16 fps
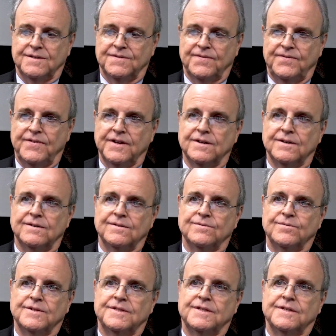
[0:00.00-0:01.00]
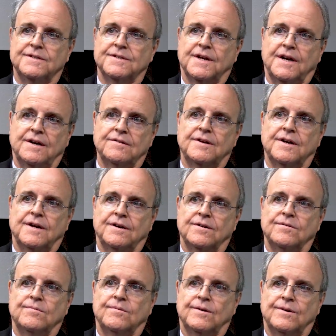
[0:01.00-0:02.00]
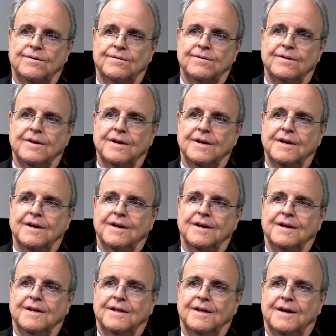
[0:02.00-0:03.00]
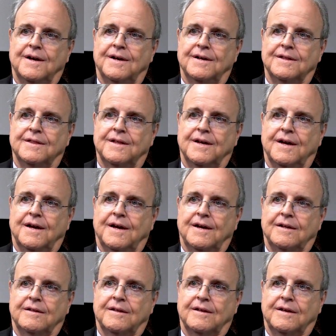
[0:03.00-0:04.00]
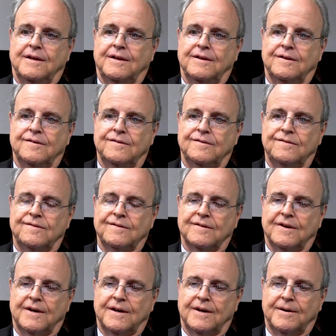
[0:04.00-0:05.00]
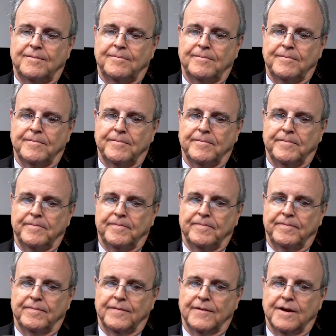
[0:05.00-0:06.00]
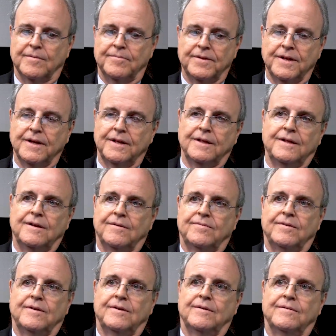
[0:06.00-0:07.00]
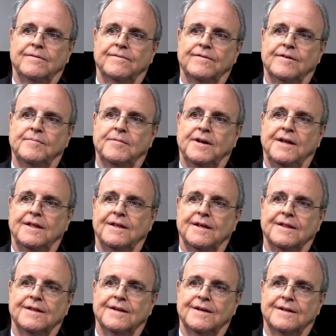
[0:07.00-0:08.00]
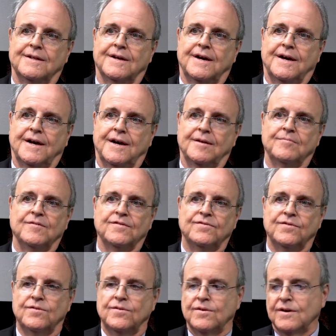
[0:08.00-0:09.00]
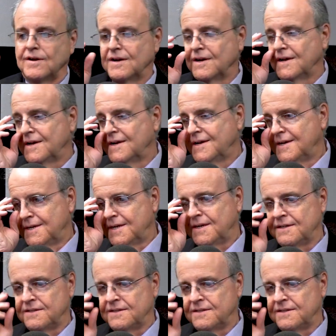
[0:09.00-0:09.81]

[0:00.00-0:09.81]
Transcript: filled with this caretaker role that is completely different from anything that I had before. And